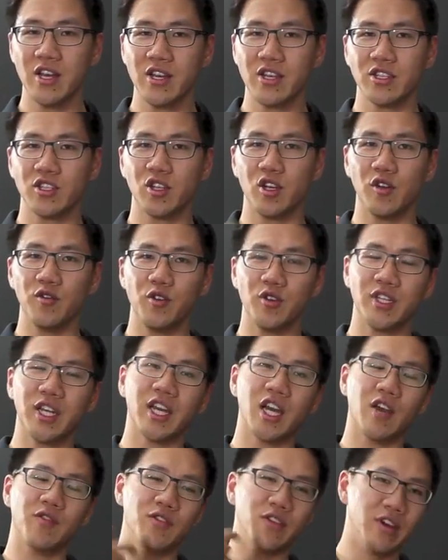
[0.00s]
So if you take
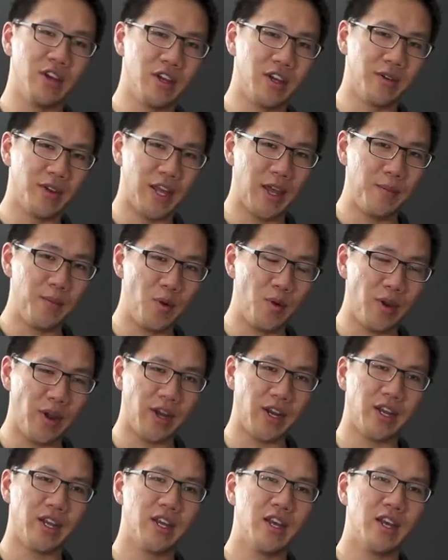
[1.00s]
off the Aimpoint,